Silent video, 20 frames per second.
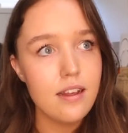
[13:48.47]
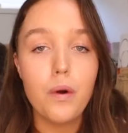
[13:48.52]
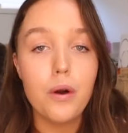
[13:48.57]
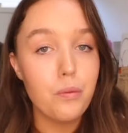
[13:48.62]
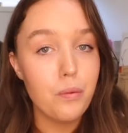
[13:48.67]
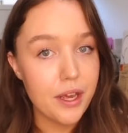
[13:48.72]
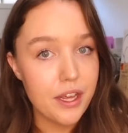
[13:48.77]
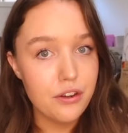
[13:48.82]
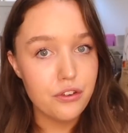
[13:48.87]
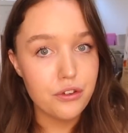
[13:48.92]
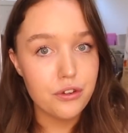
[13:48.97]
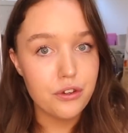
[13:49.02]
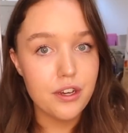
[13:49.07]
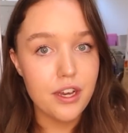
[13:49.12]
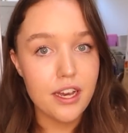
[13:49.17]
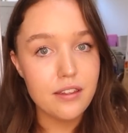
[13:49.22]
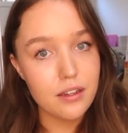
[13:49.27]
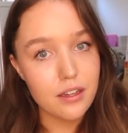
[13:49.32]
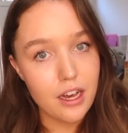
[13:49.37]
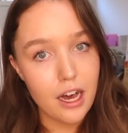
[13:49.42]
What we do
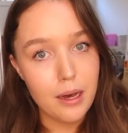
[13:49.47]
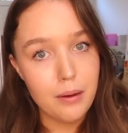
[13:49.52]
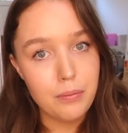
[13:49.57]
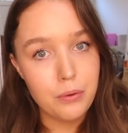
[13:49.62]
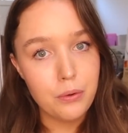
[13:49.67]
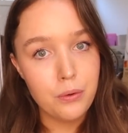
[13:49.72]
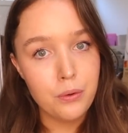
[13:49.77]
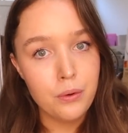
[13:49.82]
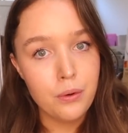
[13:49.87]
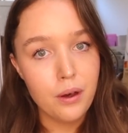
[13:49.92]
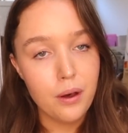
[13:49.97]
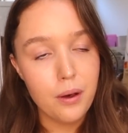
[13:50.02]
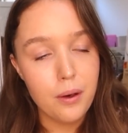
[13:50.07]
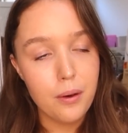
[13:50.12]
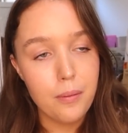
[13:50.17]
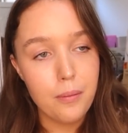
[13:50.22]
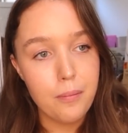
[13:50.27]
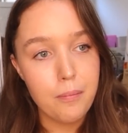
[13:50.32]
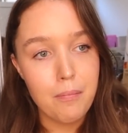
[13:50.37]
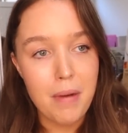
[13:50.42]
as a couple
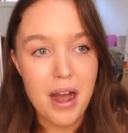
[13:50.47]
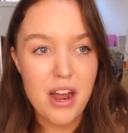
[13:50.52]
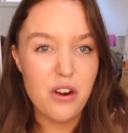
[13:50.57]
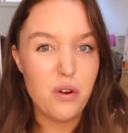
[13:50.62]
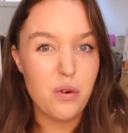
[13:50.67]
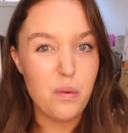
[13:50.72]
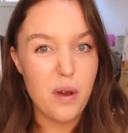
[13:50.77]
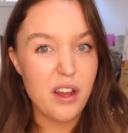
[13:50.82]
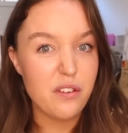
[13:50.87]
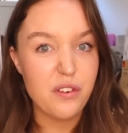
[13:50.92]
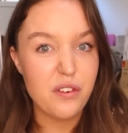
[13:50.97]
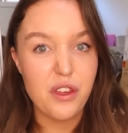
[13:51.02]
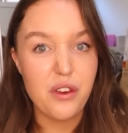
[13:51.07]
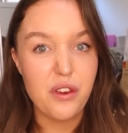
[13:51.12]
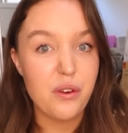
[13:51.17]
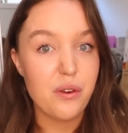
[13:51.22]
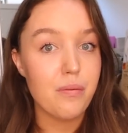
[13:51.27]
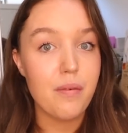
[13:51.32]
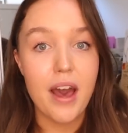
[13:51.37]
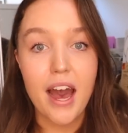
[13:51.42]
might not work for
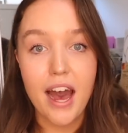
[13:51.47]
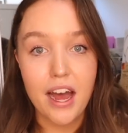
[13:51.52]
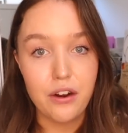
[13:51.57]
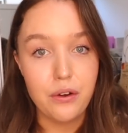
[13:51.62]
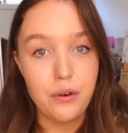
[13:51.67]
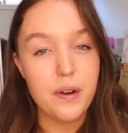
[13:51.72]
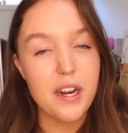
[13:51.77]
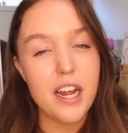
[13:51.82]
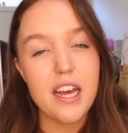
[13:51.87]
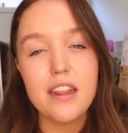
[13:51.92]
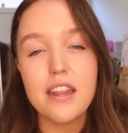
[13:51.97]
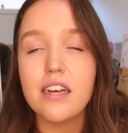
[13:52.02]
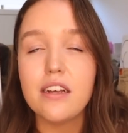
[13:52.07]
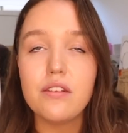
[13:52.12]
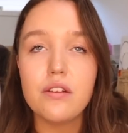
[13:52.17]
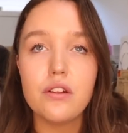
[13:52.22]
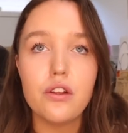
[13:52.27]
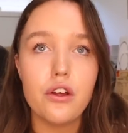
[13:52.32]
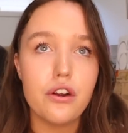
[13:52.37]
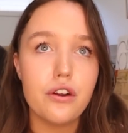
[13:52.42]
you at all. And I think
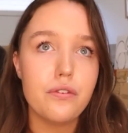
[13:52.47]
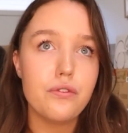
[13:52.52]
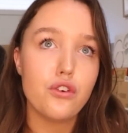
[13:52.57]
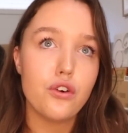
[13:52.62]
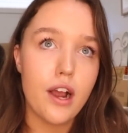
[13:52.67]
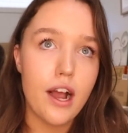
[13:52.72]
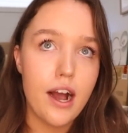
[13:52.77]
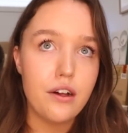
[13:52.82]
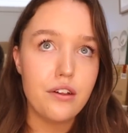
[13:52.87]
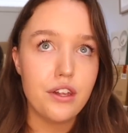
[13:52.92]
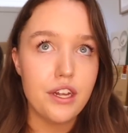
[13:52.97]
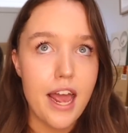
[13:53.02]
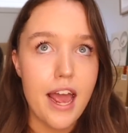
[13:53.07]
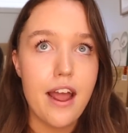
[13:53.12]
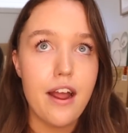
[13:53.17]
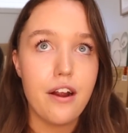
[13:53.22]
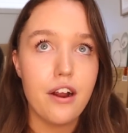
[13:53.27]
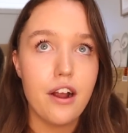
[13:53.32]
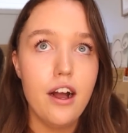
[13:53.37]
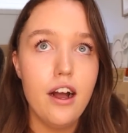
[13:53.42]
it's a lot of trial and error.